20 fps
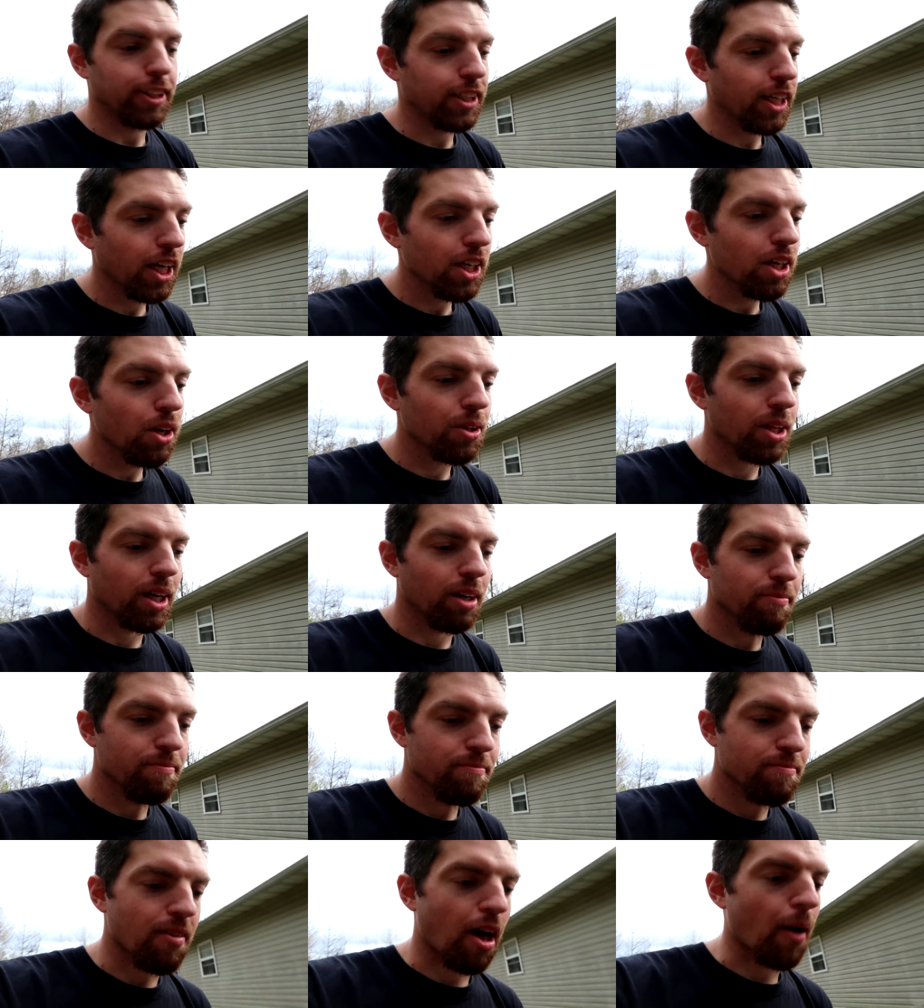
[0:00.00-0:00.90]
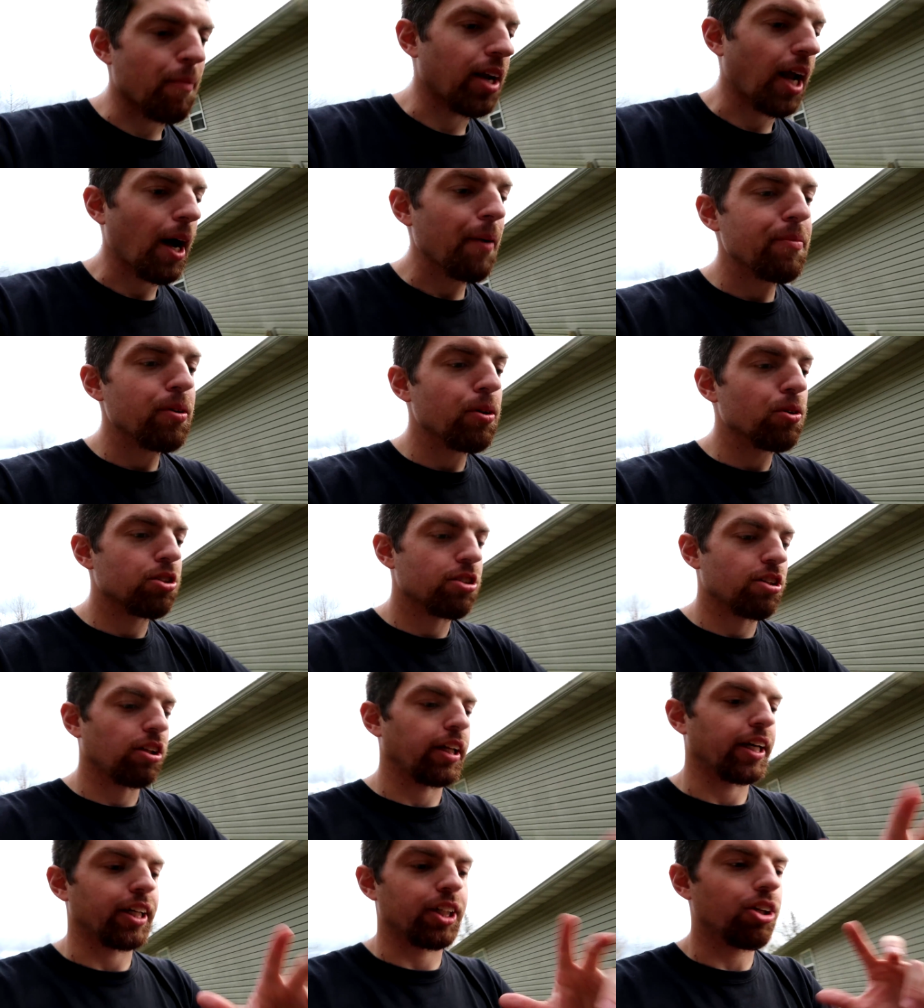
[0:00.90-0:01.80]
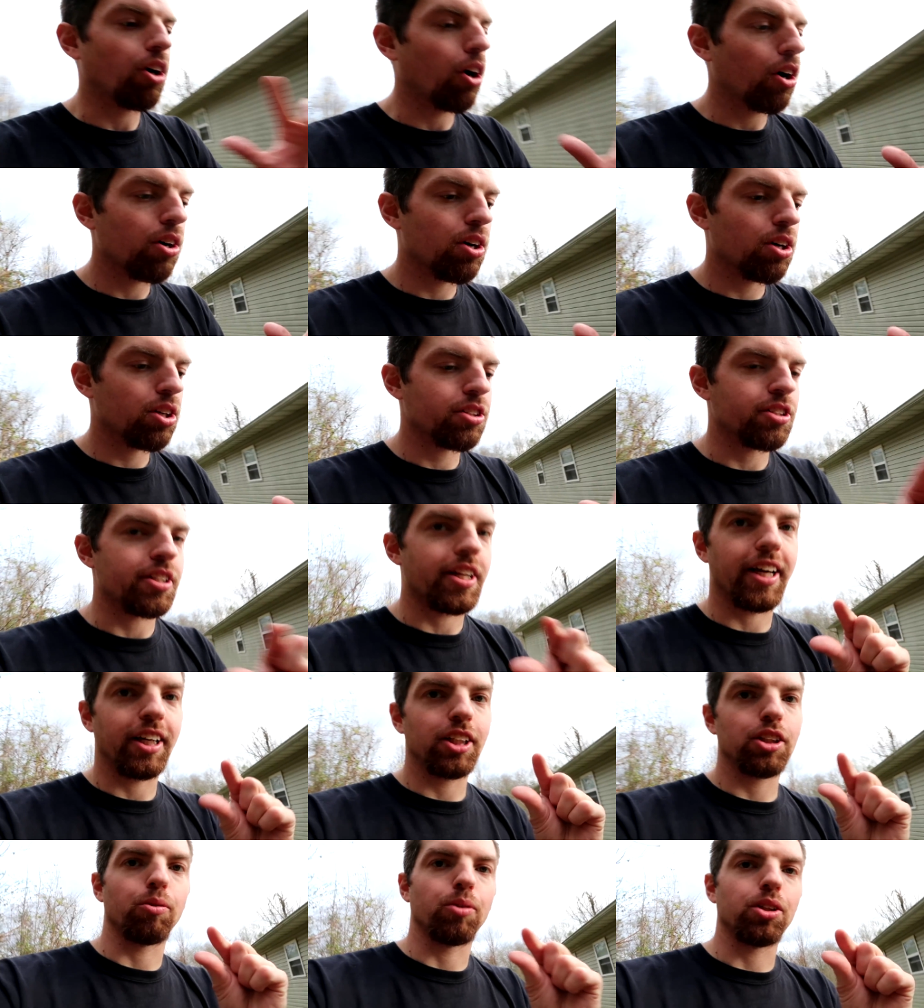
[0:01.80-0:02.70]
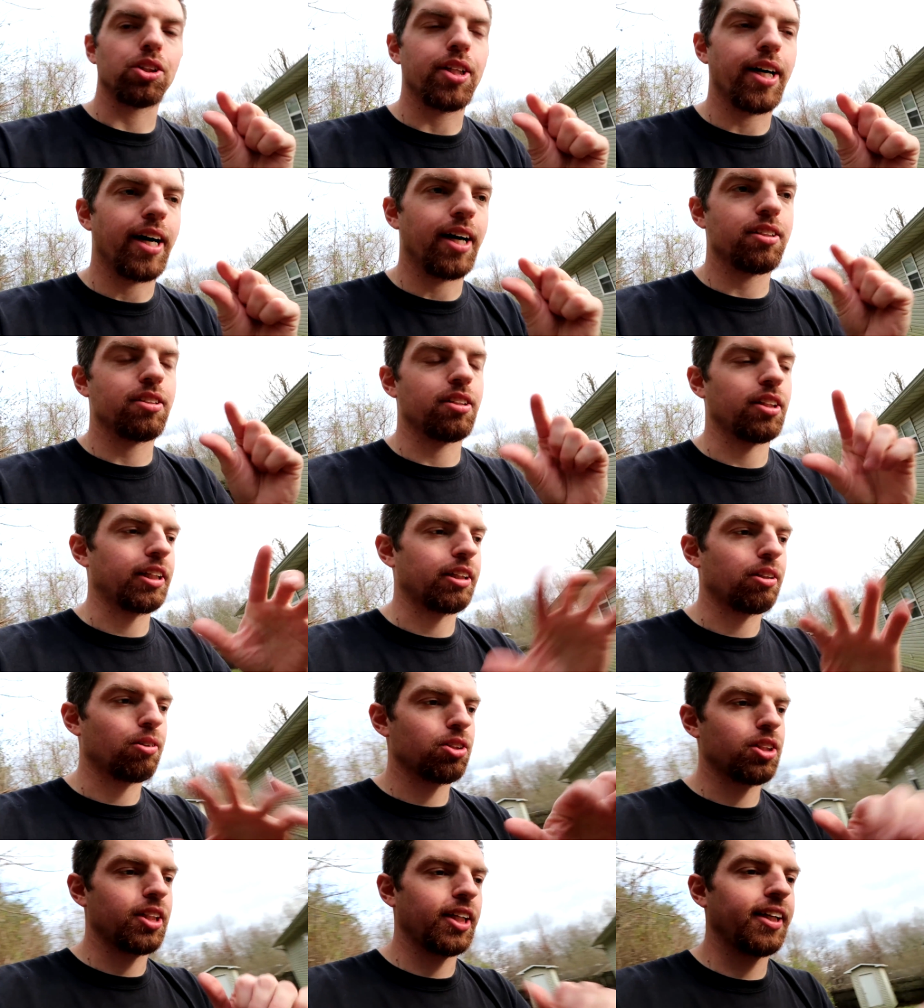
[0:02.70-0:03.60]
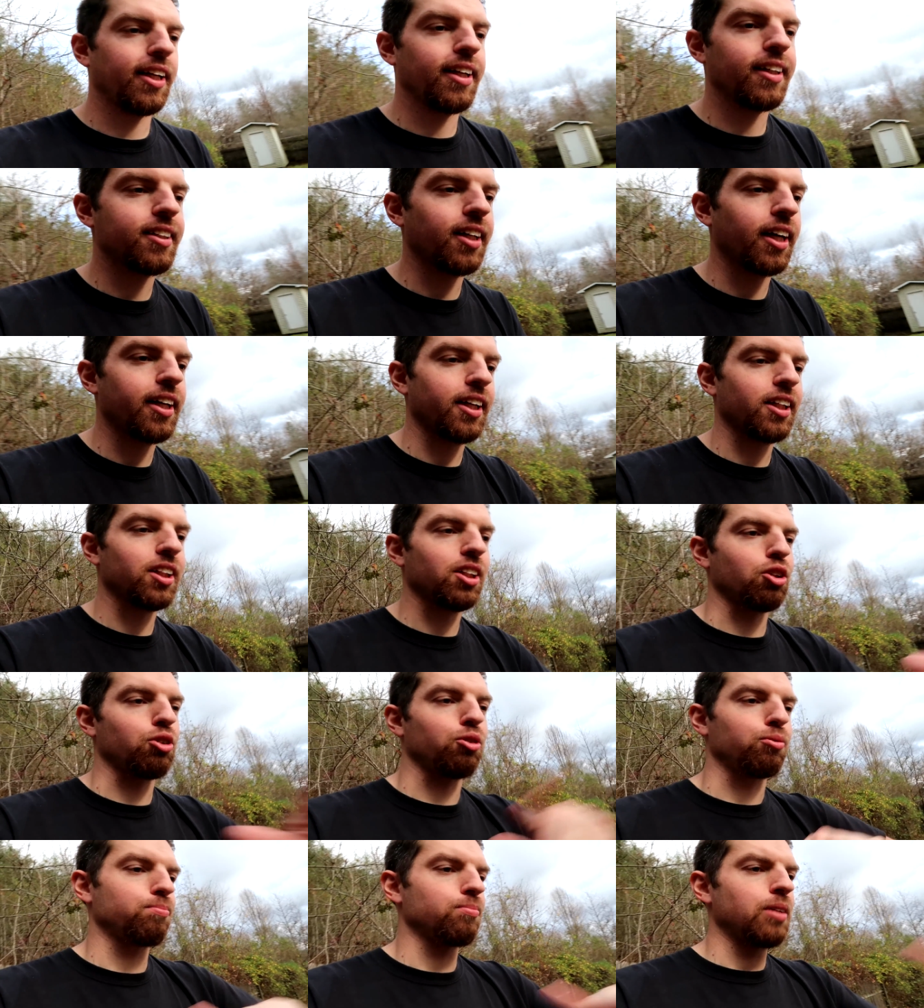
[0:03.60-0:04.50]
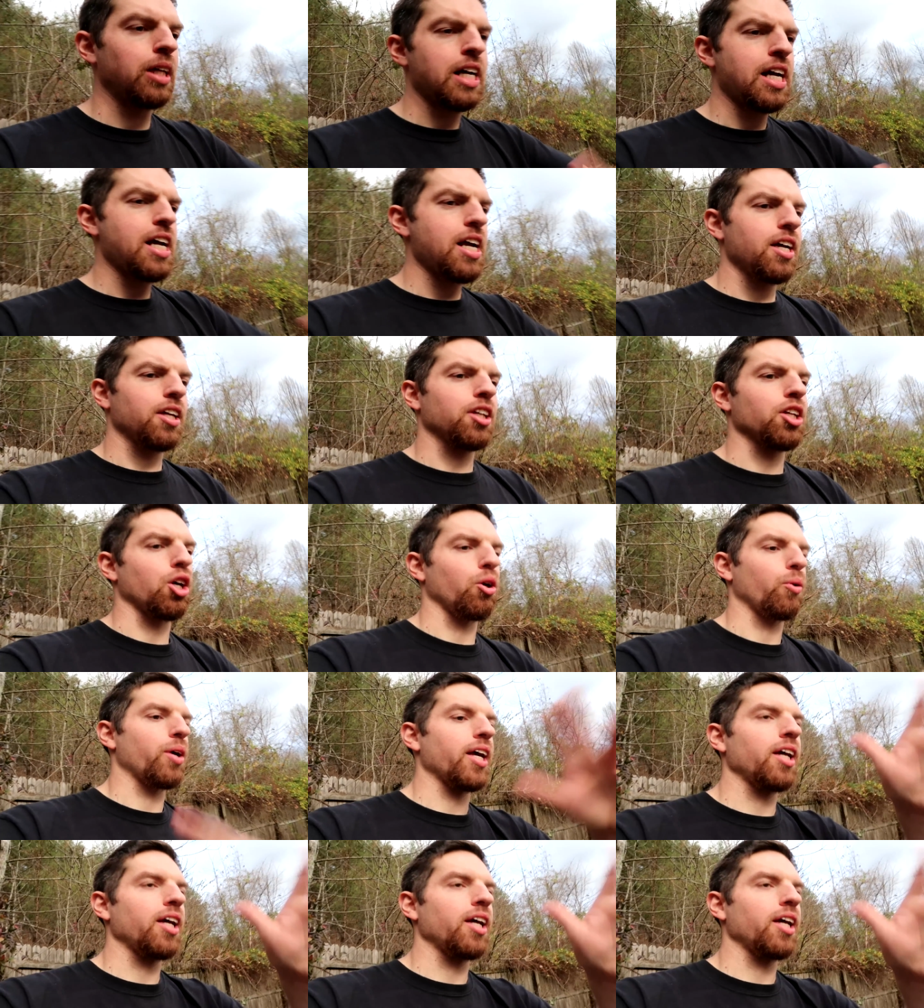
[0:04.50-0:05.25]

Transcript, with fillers: Did not know that. I mean, I'm used to, like, garter snakes in Wisconsin, like those teeny tiny little, you know,